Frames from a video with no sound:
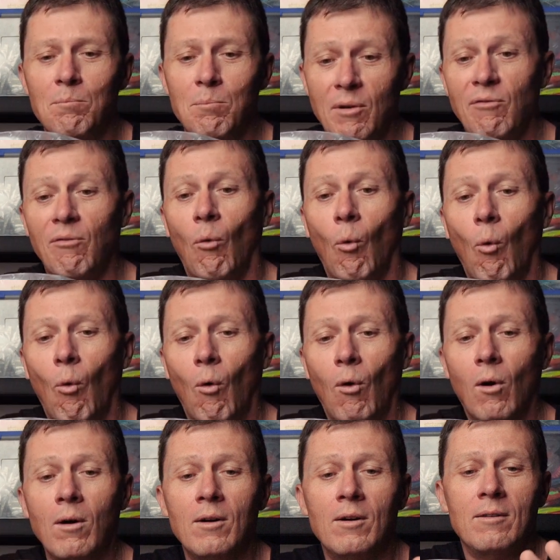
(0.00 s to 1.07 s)

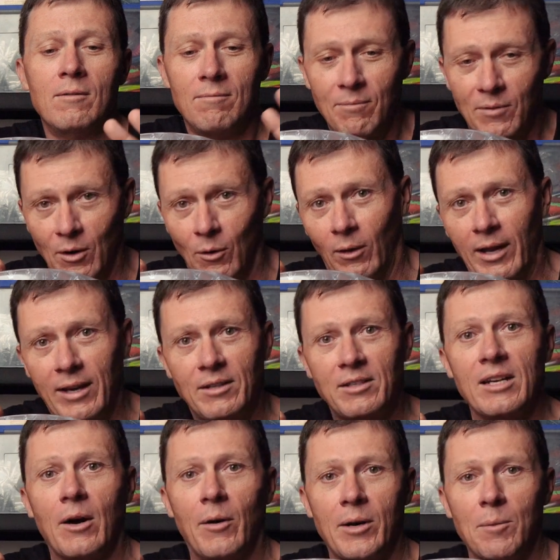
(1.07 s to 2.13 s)
before they're allowed to
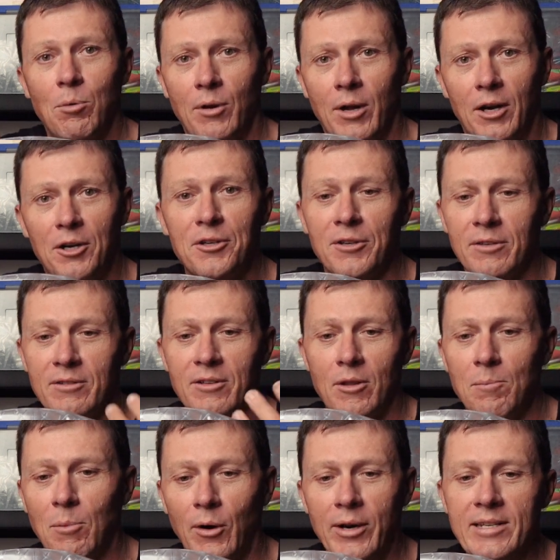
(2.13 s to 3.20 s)
go into production. So the
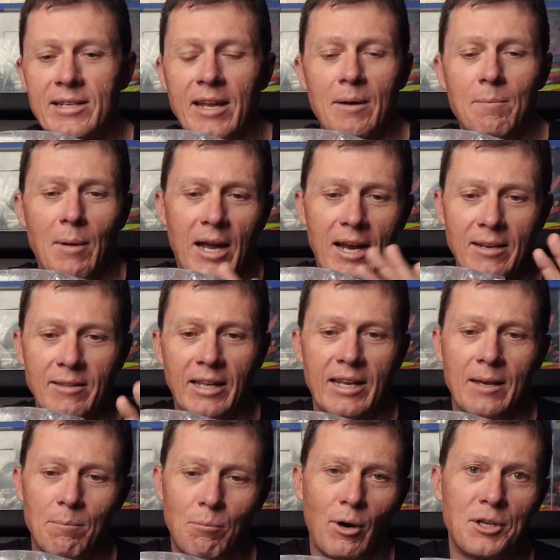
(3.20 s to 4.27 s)
bodies get made, they
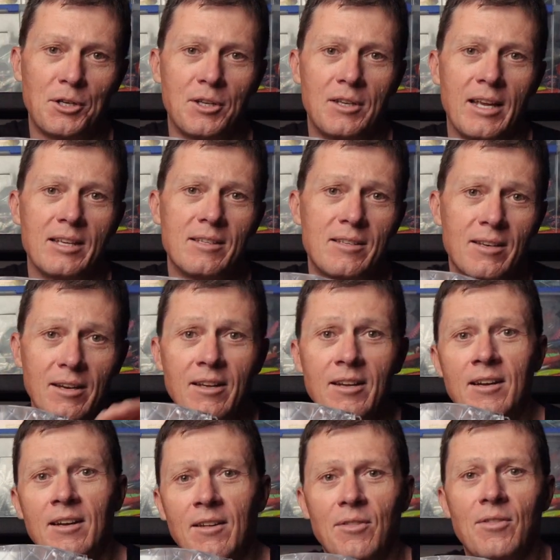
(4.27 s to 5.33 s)
get pressure tested,
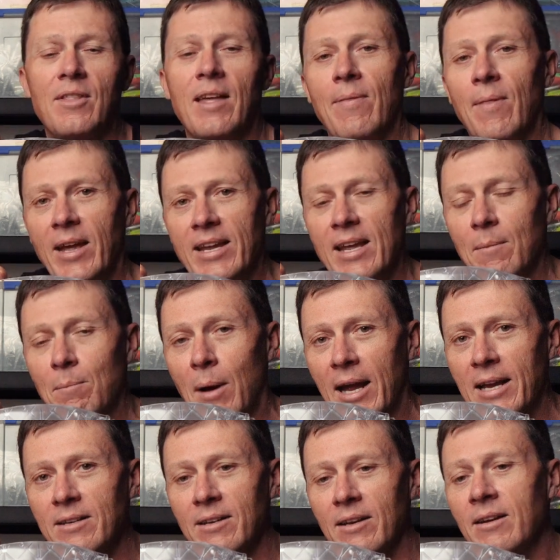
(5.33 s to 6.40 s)
then they get
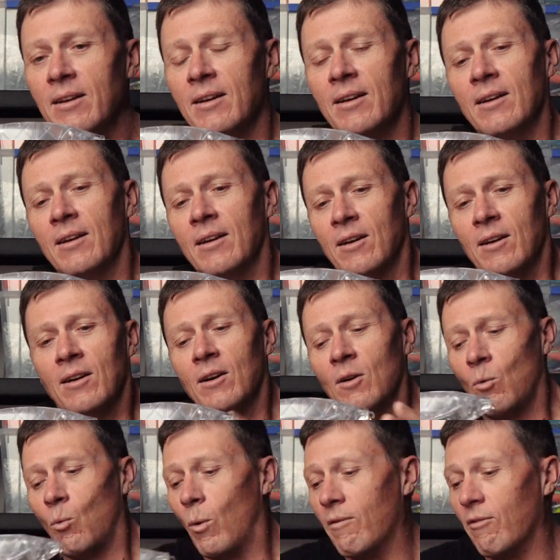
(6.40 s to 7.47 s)
painted.
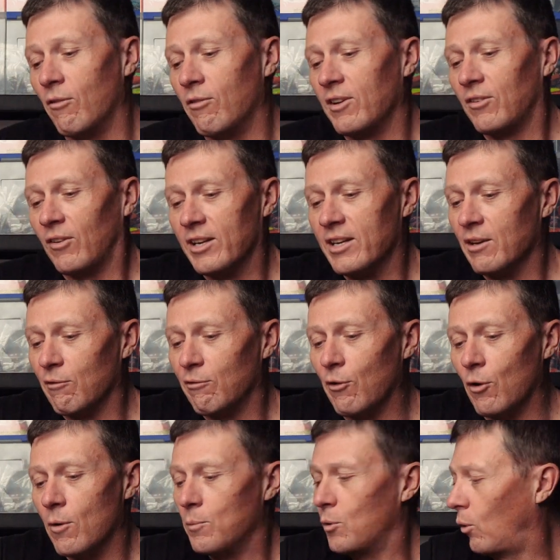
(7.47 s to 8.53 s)
We've obviously
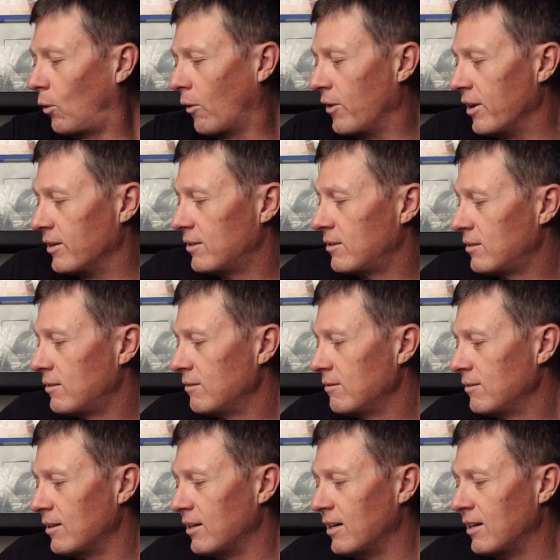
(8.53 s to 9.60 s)
confirmed all of this,
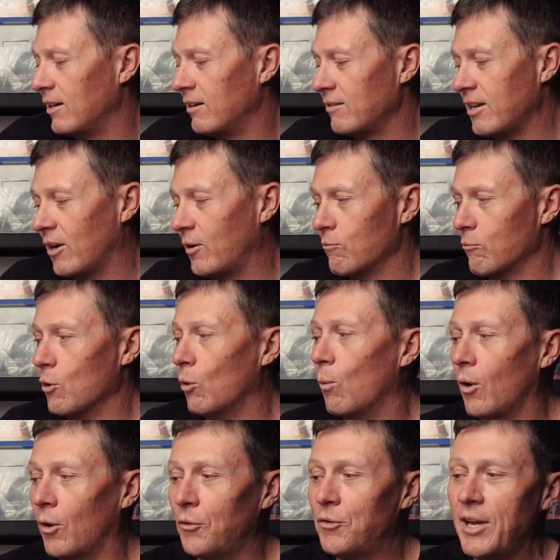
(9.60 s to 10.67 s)
in real
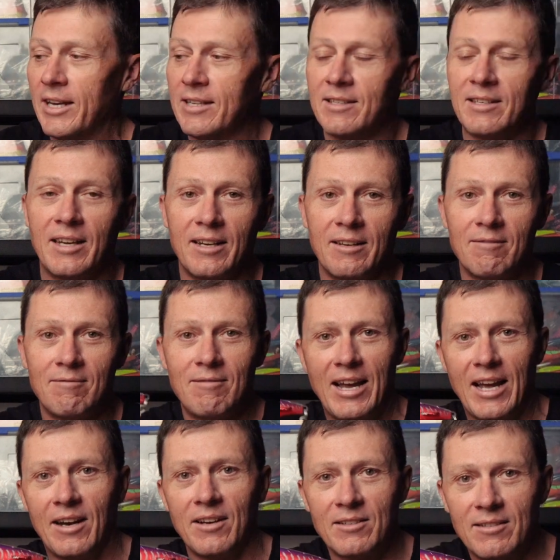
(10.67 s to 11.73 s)
world testing
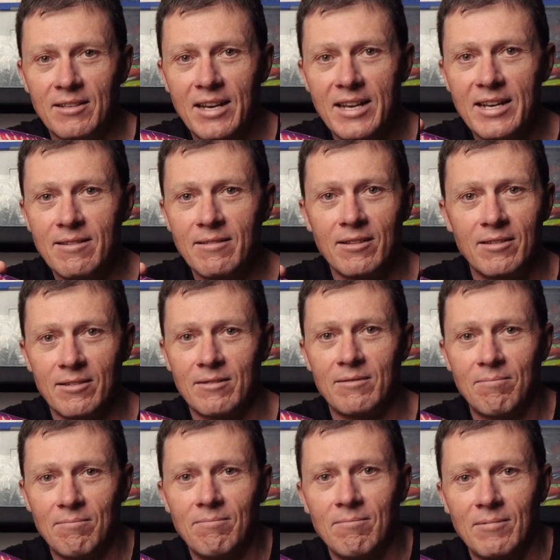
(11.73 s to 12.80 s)
out at sea. This is,
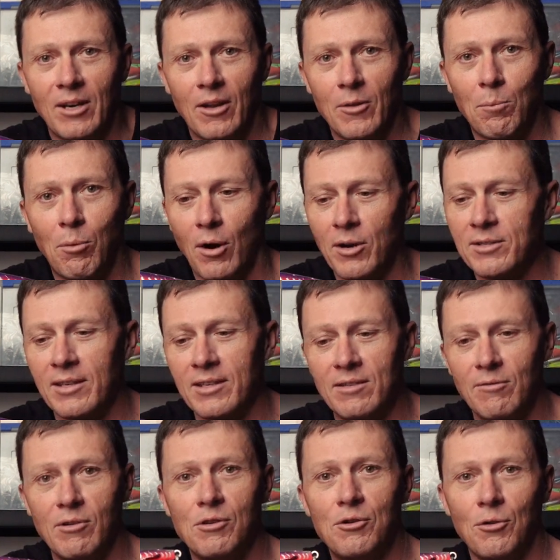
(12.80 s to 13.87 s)
the process
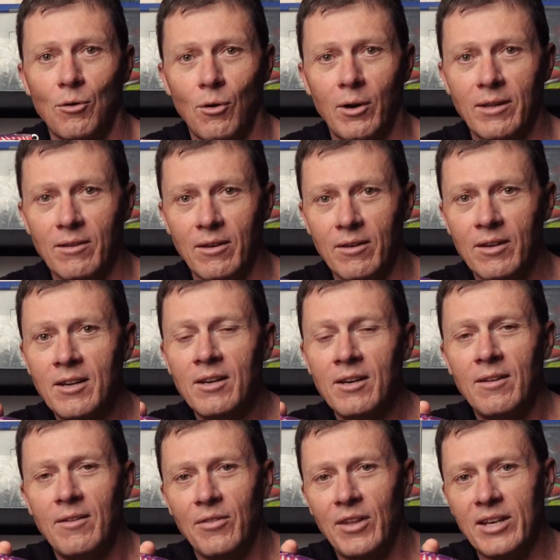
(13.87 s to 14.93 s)
of ensuring that
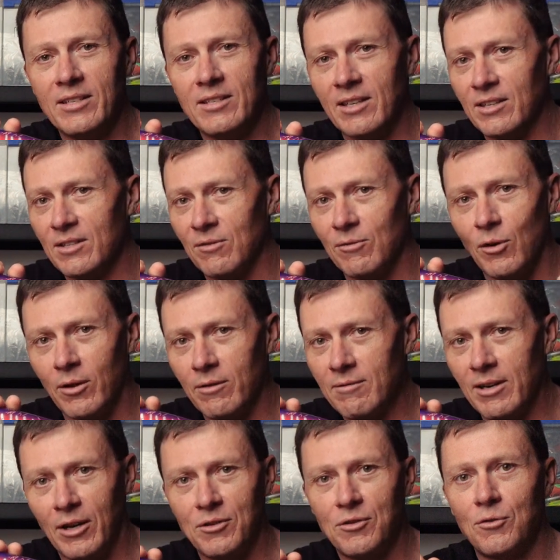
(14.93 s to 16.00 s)
these things have got,
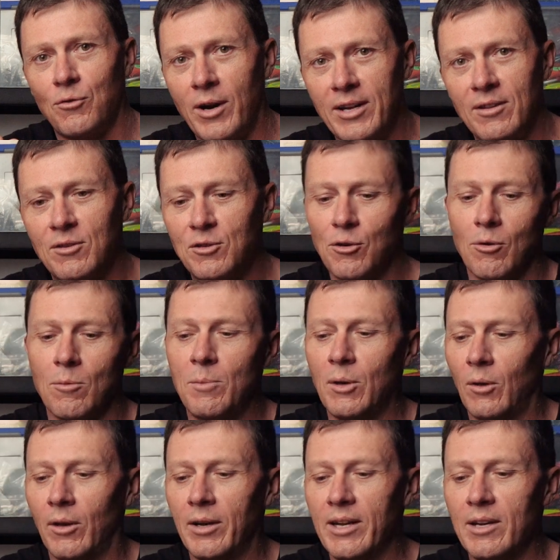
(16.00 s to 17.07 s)
strength,
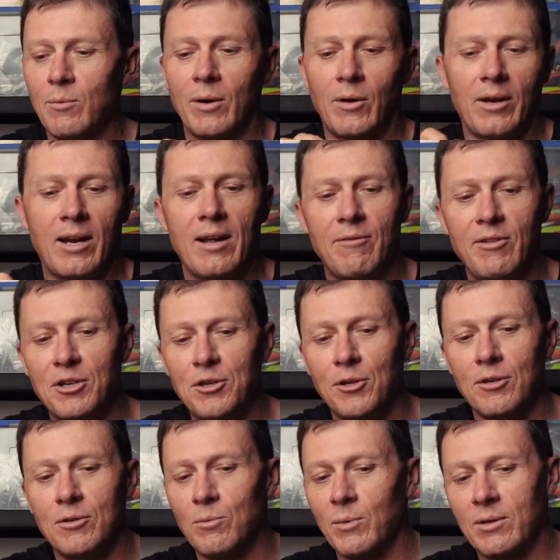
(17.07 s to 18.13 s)
durability. We're not going to have
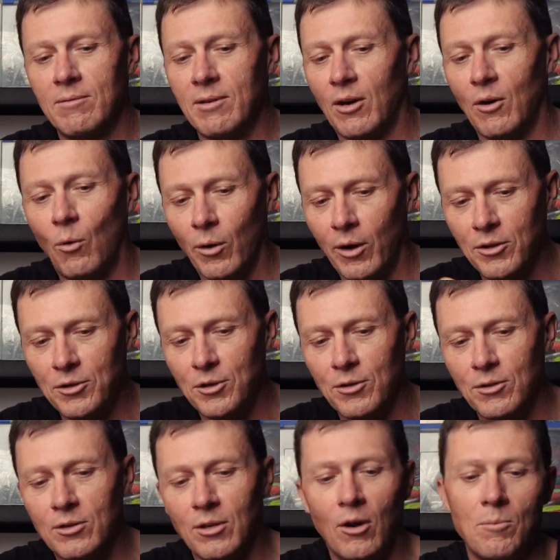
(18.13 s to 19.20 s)
issues with,
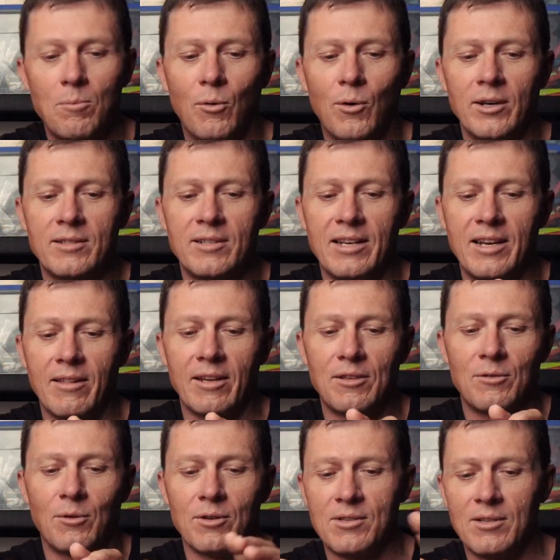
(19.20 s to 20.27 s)
auto-tune toe points, any of that
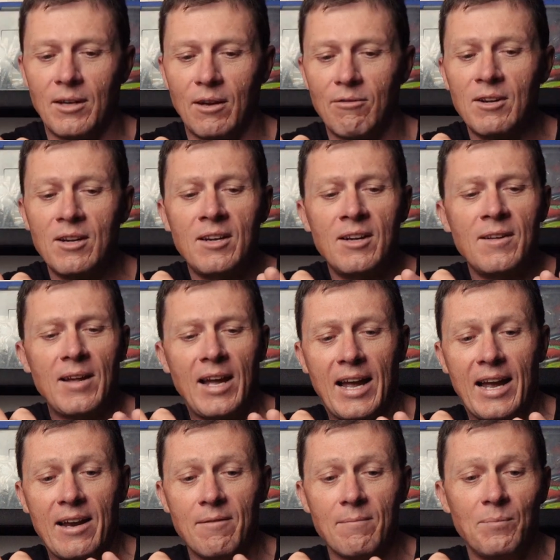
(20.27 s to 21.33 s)
sort of stuff,
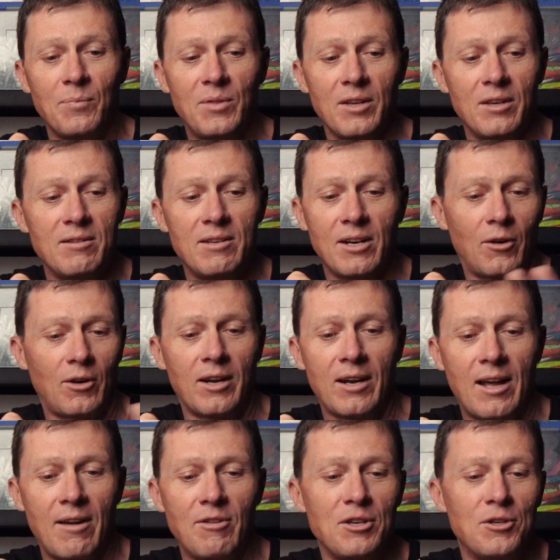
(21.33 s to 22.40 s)
and that you're not going to
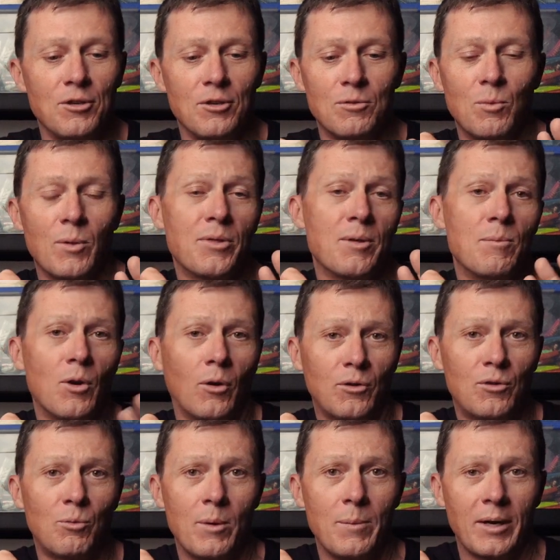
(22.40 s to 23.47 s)
have issues with them not
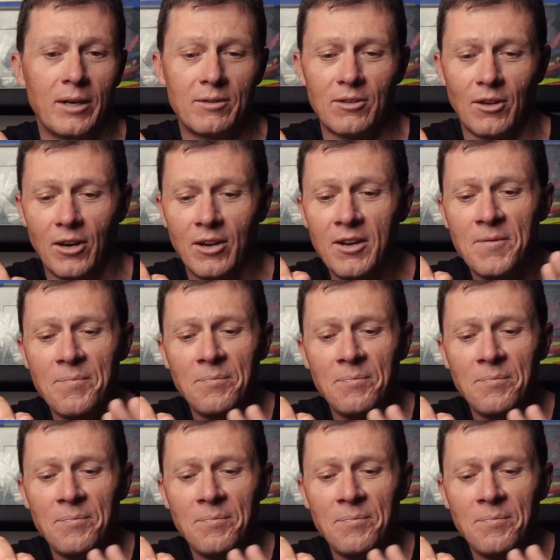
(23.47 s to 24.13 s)
swimming. So